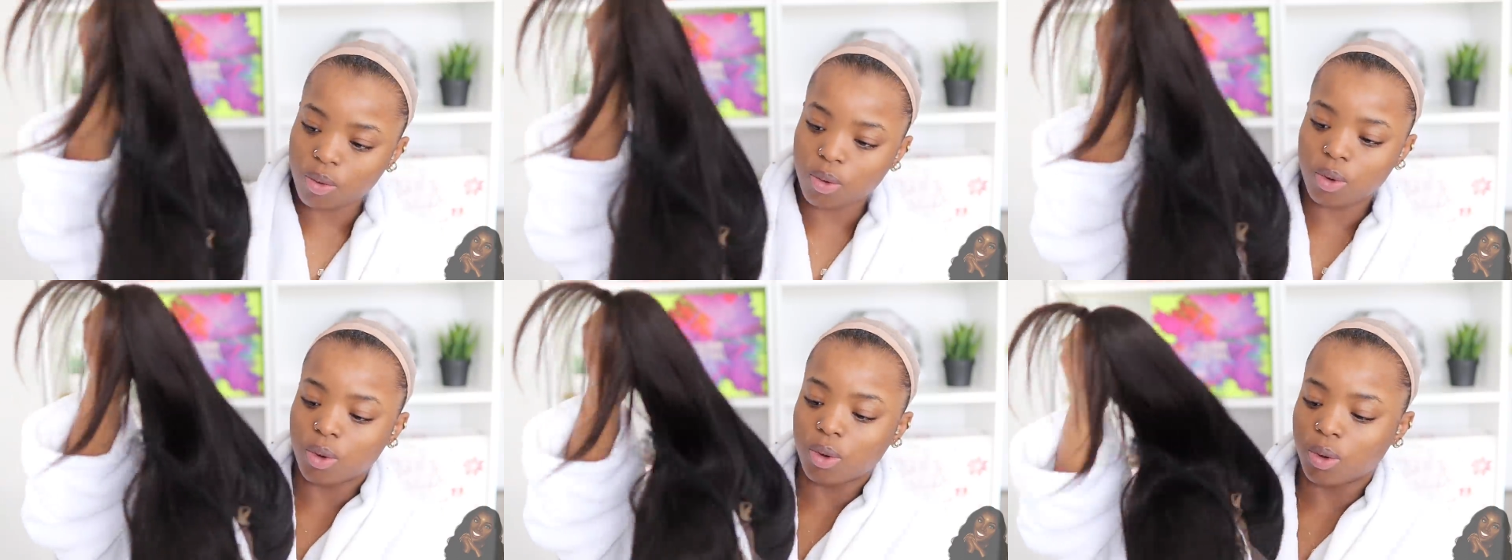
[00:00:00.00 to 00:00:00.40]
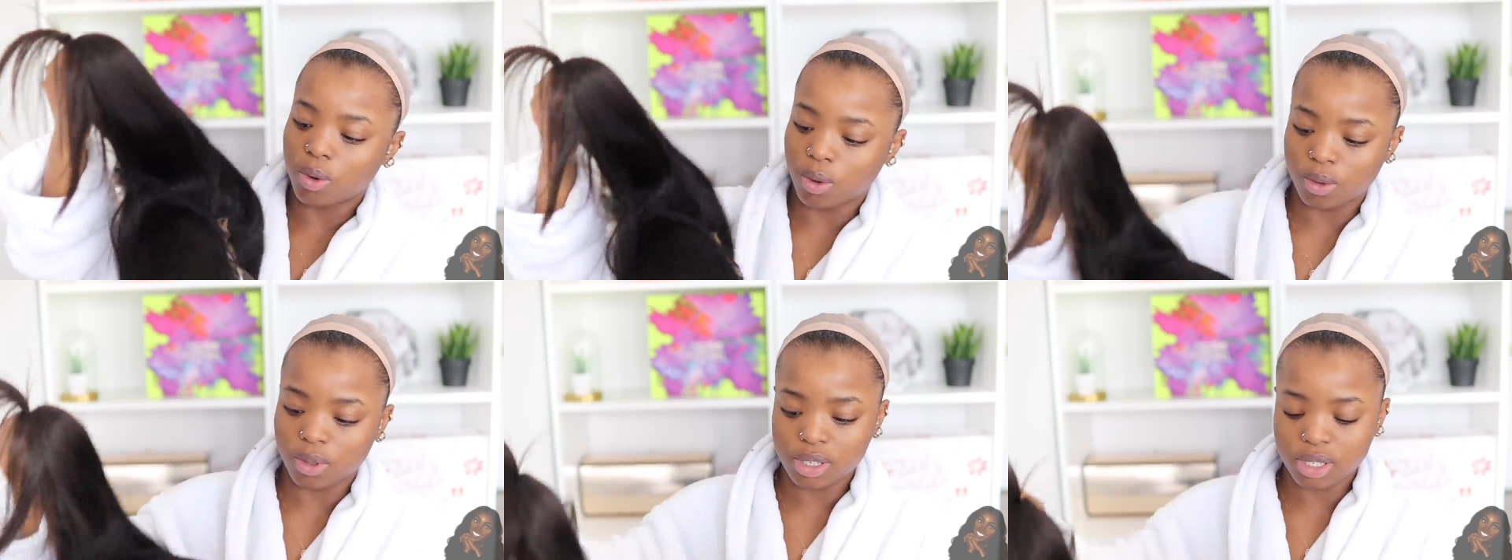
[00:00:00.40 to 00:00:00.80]

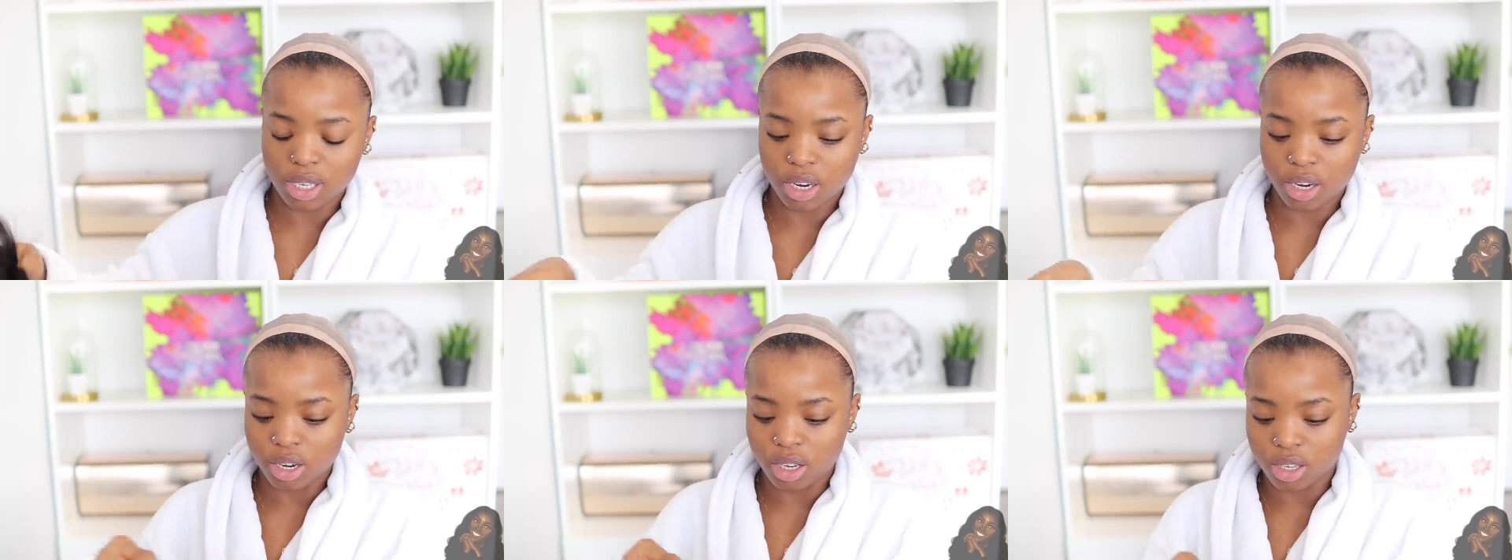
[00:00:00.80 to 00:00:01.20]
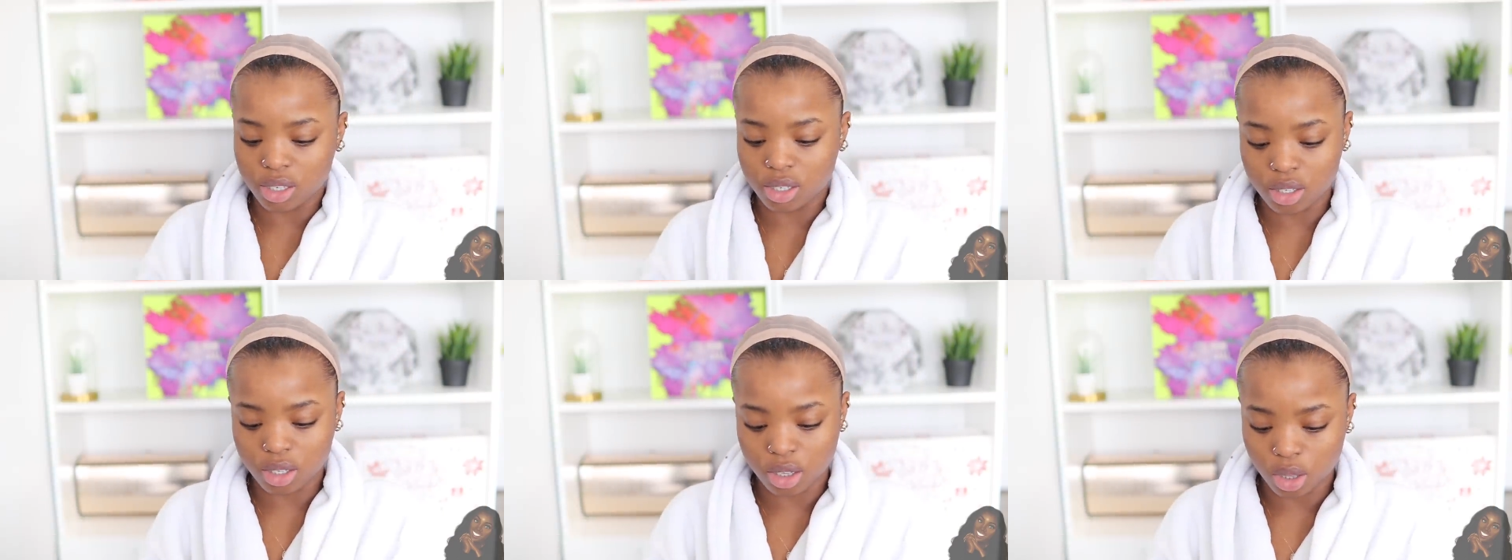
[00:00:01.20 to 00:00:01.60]
Whoa, this hair
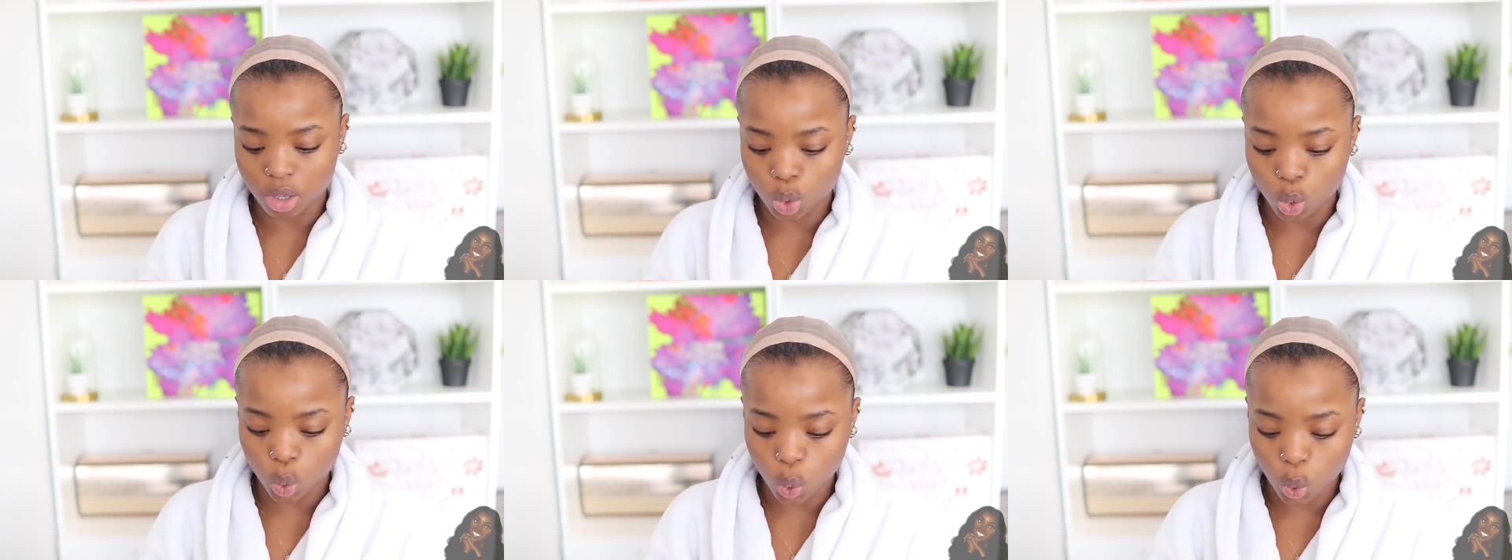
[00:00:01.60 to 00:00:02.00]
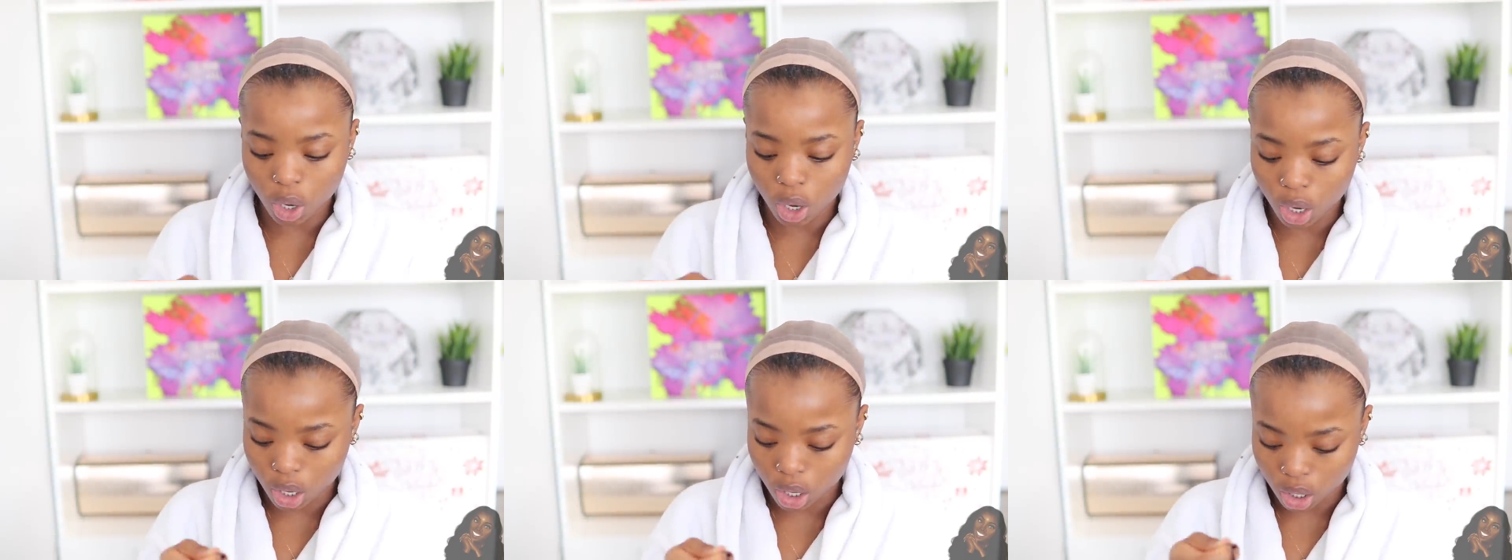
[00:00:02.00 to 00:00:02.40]
is
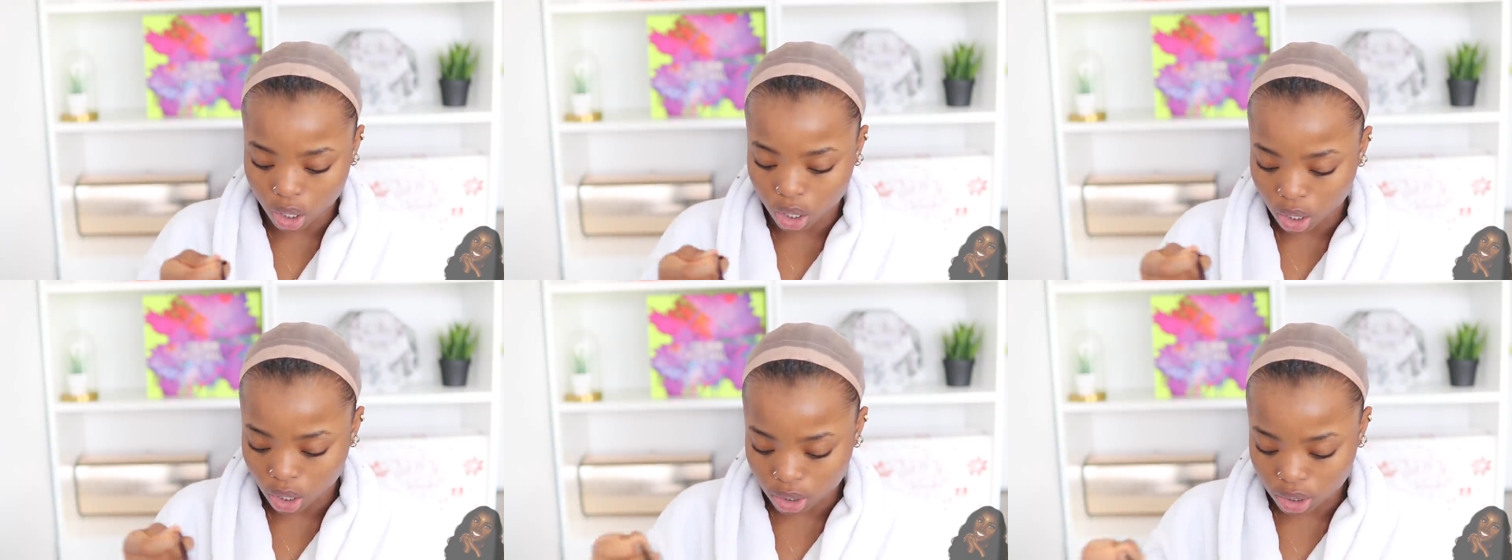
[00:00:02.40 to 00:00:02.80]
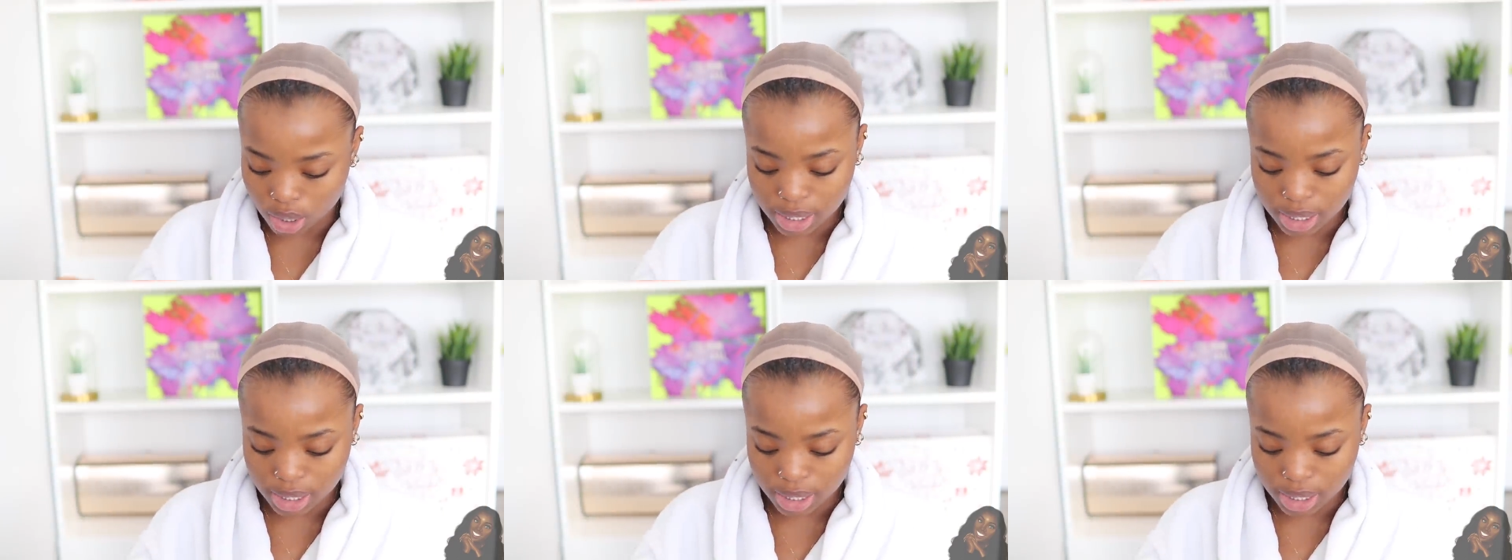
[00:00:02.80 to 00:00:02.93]
long.